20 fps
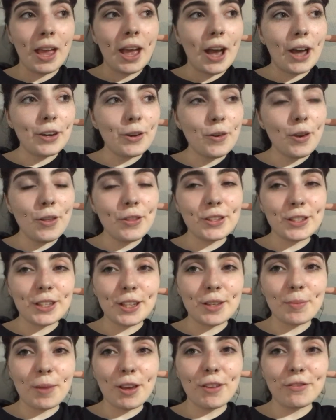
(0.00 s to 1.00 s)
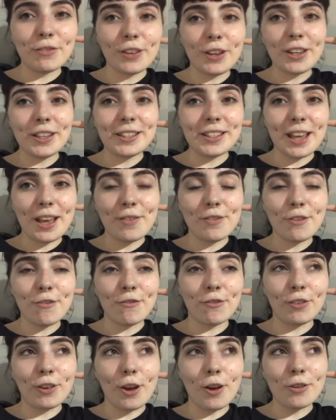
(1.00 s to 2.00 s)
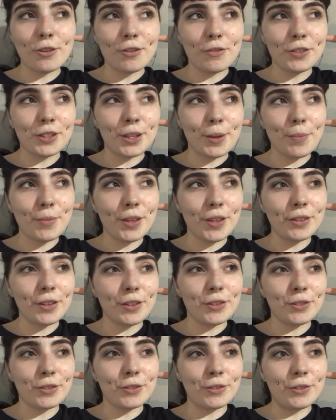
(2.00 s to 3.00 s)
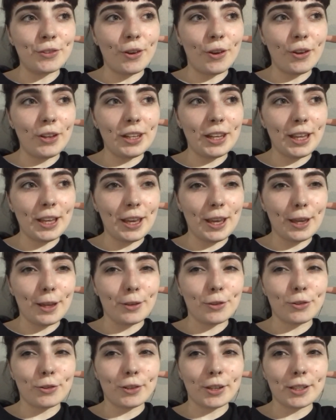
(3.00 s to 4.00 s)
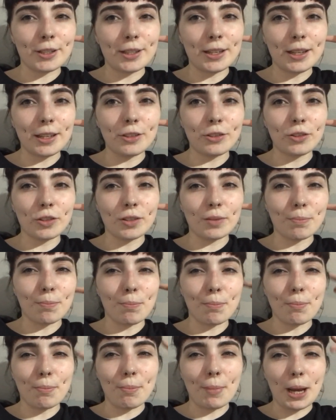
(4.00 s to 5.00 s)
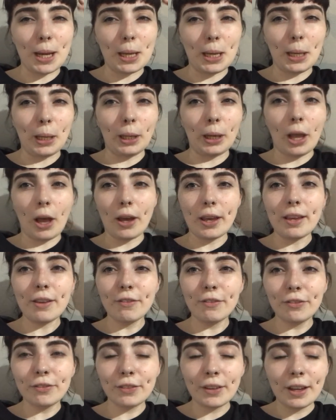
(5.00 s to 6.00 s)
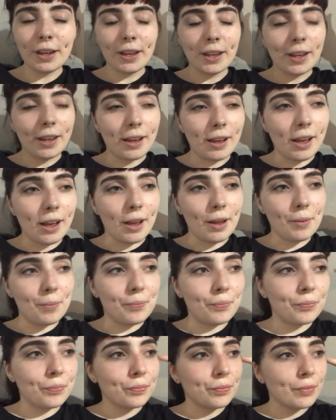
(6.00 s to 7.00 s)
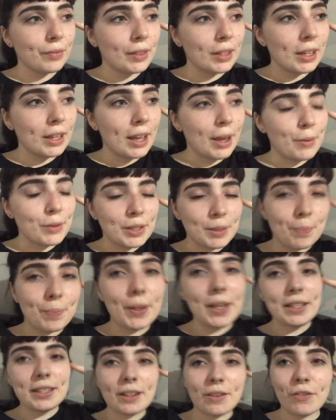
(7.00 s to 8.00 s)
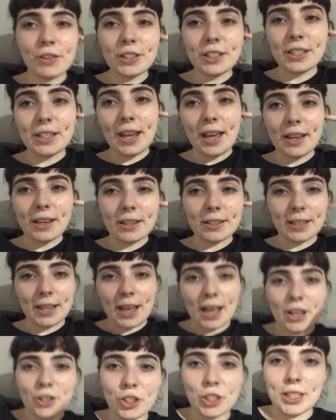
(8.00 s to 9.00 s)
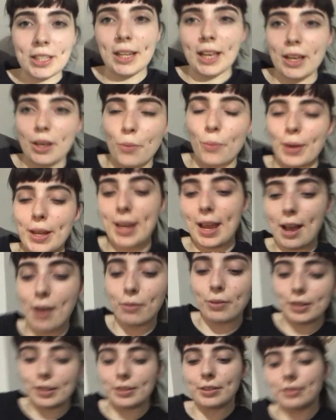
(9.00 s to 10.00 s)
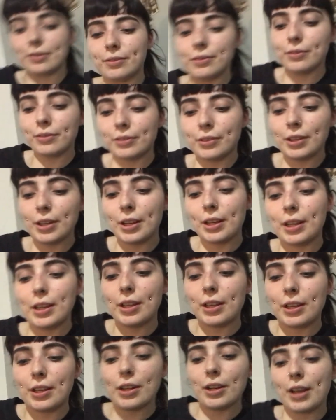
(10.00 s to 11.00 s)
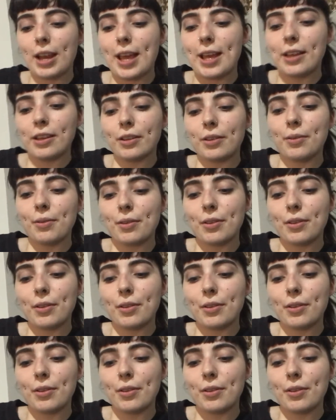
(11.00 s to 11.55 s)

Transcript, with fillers: I don't know, this is my first ever vlog of something that's not like interesting, it's just my life. Um, it was a bit different today because I actually like went out and like